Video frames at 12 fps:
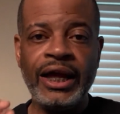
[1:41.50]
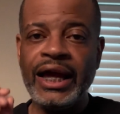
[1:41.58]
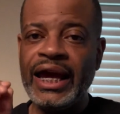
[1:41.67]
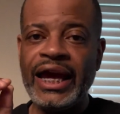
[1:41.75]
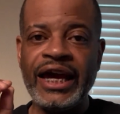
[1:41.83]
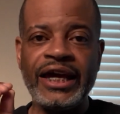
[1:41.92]

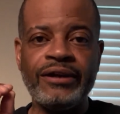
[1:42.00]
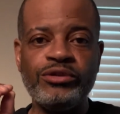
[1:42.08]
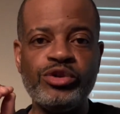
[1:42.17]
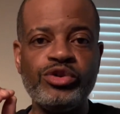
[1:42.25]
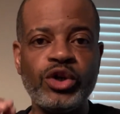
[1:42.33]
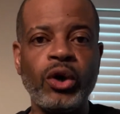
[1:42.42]
and
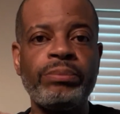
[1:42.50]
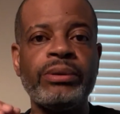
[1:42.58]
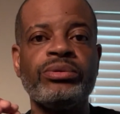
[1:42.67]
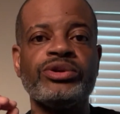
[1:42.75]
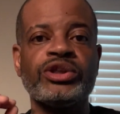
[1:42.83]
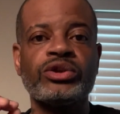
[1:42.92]
you know
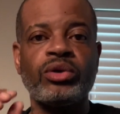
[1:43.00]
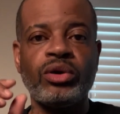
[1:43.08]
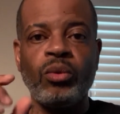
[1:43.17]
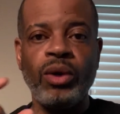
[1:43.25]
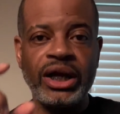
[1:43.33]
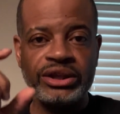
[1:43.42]
people are just going to
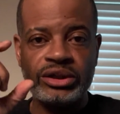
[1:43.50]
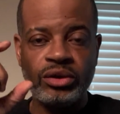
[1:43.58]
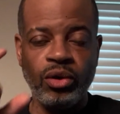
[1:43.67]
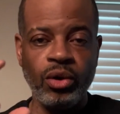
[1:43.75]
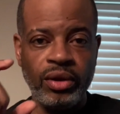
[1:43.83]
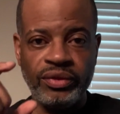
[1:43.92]
watch it
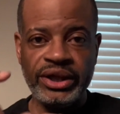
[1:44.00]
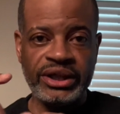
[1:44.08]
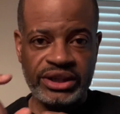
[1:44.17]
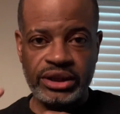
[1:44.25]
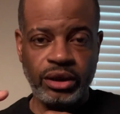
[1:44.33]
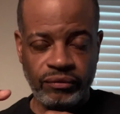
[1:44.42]
on their
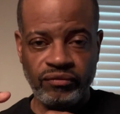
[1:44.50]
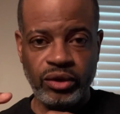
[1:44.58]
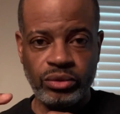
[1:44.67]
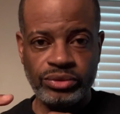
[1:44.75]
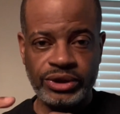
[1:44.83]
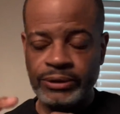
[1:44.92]
cell
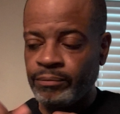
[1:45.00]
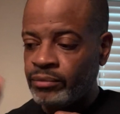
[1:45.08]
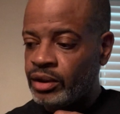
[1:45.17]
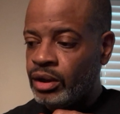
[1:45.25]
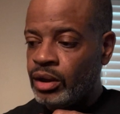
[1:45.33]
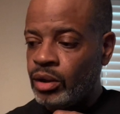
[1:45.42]
phones.
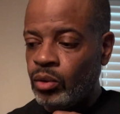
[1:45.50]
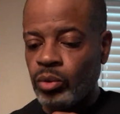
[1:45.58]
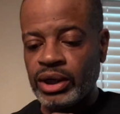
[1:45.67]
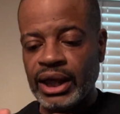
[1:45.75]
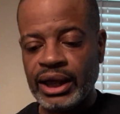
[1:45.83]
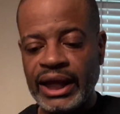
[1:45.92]

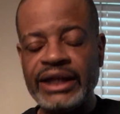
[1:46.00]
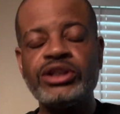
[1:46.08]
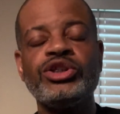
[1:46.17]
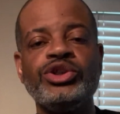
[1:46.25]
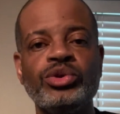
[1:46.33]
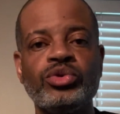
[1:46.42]
What I like
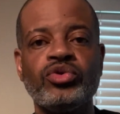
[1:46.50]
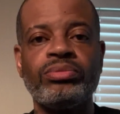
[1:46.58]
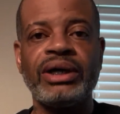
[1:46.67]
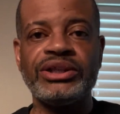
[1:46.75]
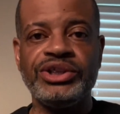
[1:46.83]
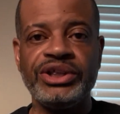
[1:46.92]
to use with
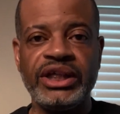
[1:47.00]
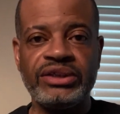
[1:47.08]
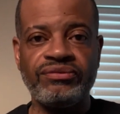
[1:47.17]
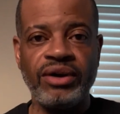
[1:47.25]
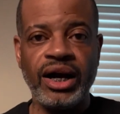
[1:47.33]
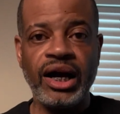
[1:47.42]
my
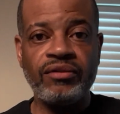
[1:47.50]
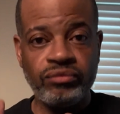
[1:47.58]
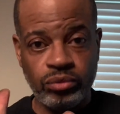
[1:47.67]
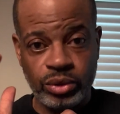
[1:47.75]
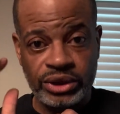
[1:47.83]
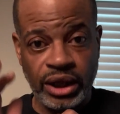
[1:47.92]
GH5,
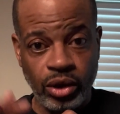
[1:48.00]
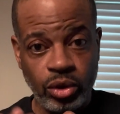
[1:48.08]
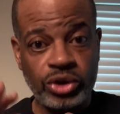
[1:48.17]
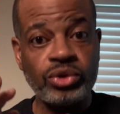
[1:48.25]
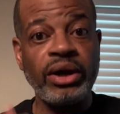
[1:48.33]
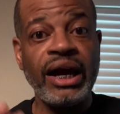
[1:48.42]
which I
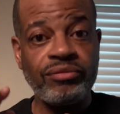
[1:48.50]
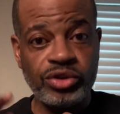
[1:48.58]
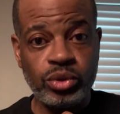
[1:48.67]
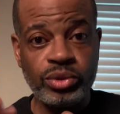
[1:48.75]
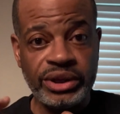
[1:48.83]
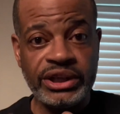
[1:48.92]
also have
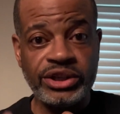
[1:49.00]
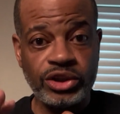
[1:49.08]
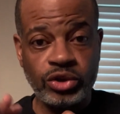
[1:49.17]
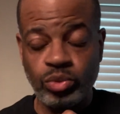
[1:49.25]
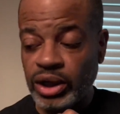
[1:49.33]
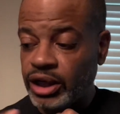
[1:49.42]
two of these
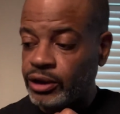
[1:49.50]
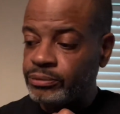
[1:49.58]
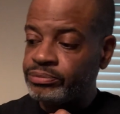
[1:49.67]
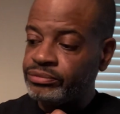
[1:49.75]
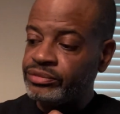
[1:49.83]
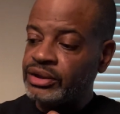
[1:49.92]
as well,
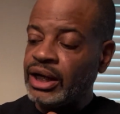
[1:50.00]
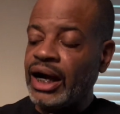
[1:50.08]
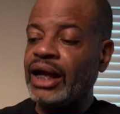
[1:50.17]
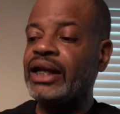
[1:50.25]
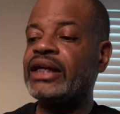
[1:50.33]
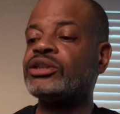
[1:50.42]

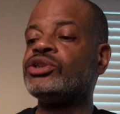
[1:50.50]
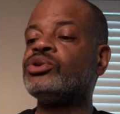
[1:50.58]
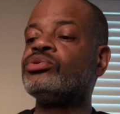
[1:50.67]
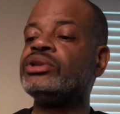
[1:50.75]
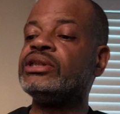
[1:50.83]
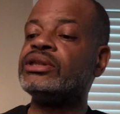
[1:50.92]
I like to
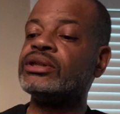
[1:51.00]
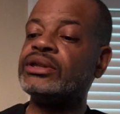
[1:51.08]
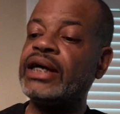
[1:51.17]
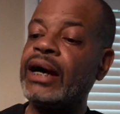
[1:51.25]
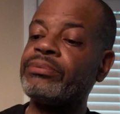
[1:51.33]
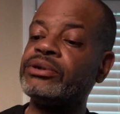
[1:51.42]
use these
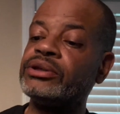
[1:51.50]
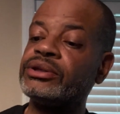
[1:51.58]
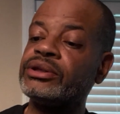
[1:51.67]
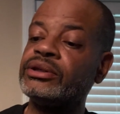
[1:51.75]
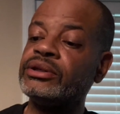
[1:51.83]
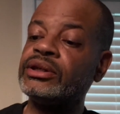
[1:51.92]

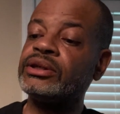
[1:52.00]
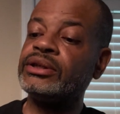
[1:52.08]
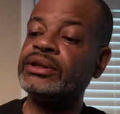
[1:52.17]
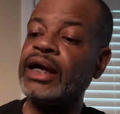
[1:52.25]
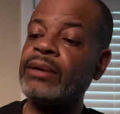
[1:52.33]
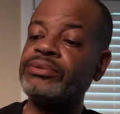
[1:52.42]
adapters. This
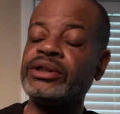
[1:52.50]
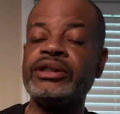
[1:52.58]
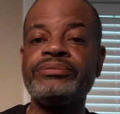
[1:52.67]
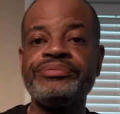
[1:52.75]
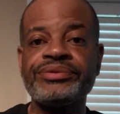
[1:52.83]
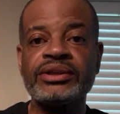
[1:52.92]
adapter
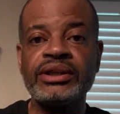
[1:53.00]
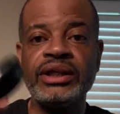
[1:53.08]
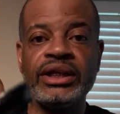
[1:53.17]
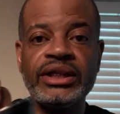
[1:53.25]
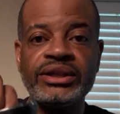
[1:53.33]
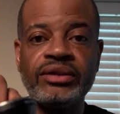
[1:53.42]

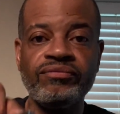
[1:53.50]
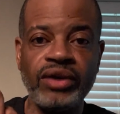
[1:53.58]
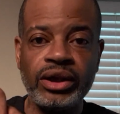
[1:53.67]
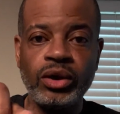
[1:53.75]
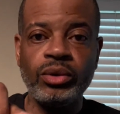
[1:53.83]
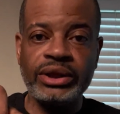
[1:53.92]
is a
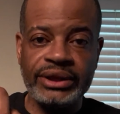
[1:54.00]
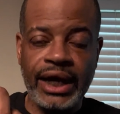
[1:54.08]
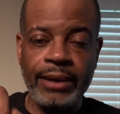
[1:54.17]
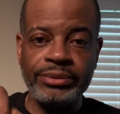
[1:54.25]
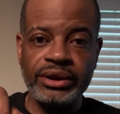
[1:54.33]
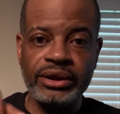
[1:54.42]
Velo
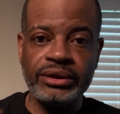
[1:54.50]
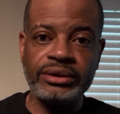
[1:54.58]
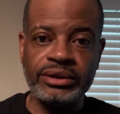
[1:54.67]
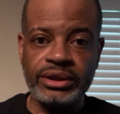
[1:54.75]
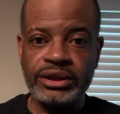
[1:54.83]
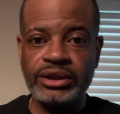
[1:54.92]
adapter.
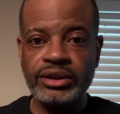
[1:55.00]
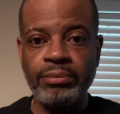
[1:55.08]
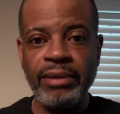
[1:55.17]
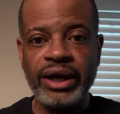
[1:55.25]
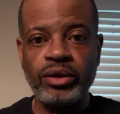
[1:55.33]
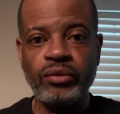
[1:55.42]
This is a
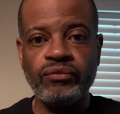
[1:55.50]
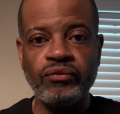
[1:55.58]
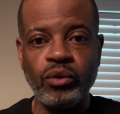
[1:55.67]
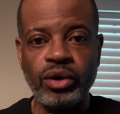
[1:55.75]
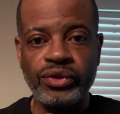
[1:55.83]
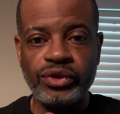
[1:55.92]
micro
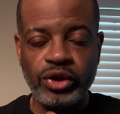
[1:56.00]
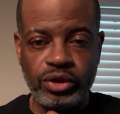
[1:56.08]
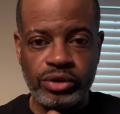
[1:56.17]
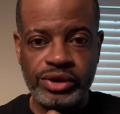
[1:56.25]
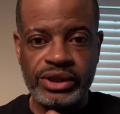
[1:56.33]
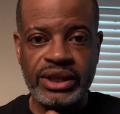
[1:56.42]
four
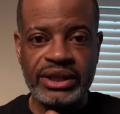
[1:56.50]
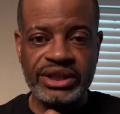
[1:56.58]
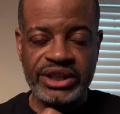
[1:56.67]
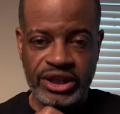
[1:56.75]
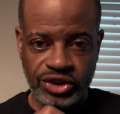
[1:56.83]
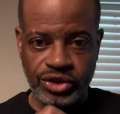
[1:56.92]
thirds
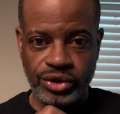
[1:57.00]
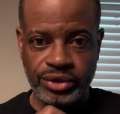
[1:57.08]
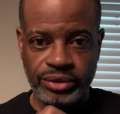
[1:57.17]
sensor.